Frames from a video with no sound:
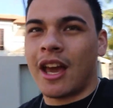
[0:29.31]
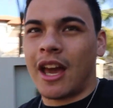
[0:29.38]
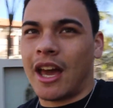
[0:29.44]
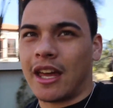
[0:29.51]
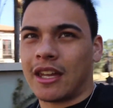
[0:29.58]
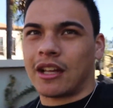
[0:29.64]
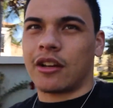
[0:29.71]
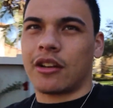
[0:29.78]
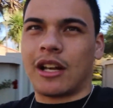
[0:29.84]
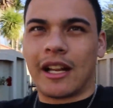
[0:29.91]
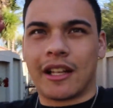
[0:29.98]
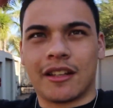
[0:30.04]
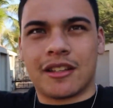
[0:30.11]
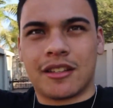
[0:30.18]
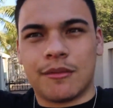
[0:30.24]
and I got
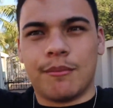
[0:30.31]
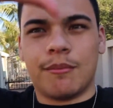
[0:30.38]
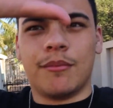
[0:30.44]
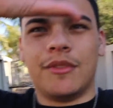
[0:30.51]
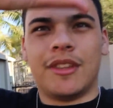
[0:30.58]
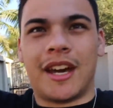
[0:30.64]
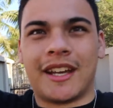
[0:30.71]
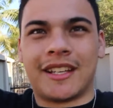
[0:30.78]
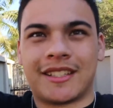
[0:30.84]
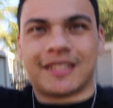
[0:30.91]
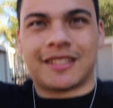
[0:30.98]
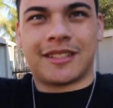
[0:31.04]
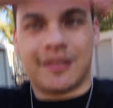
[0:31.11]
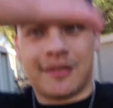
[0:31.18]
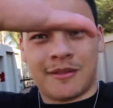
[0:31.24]
like this
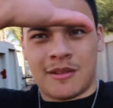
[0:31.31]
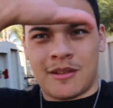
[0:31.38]
nice